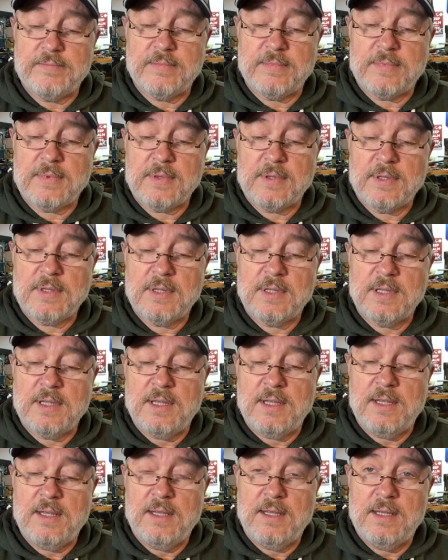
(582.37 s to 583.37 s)

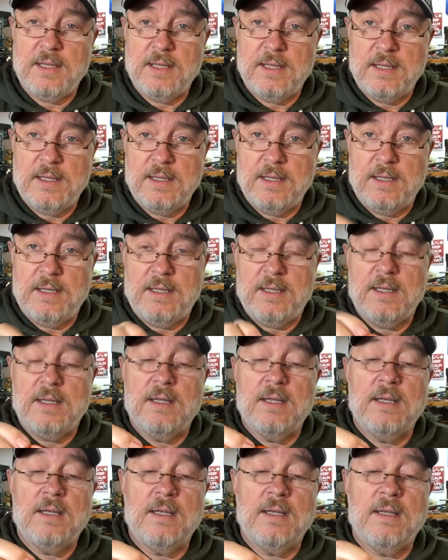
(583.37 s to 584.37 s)

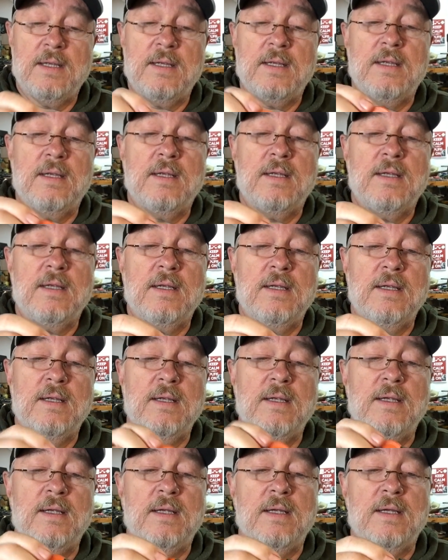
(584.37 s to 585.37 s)

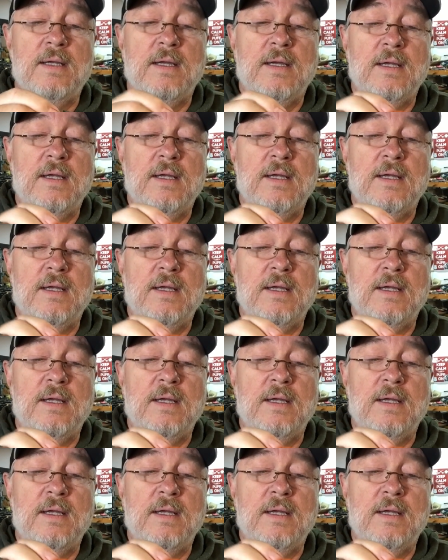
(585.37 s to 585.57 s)
Nothing is said.